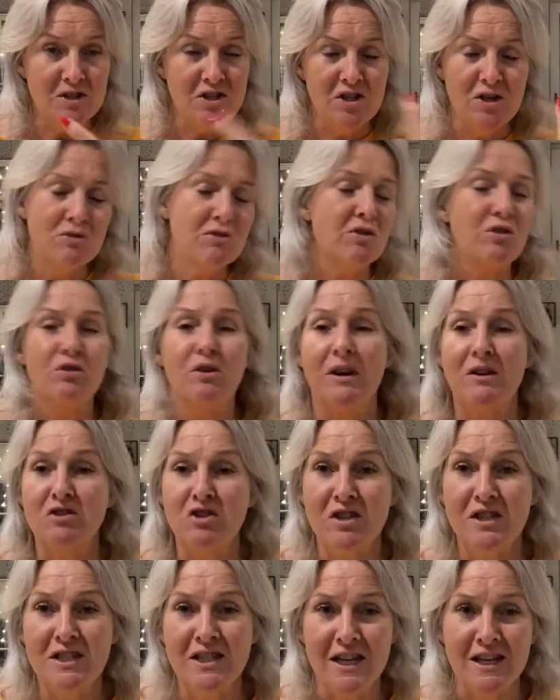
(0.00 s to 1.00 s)
do the
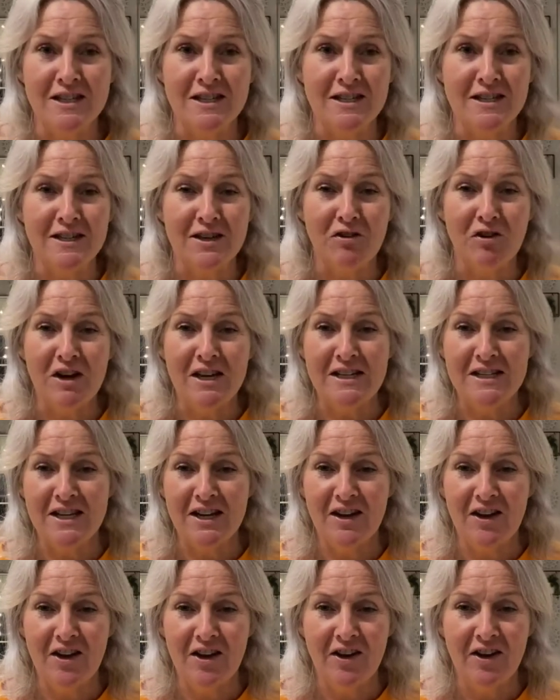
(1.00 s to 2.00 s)
360-degree
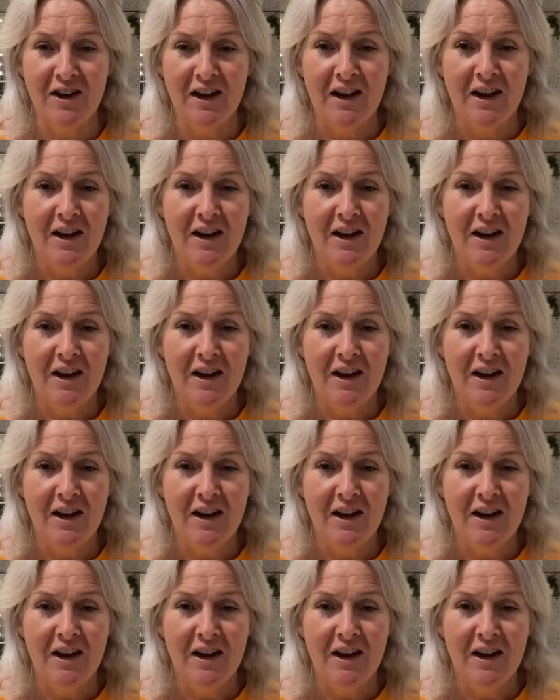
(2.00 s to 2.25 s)
turn.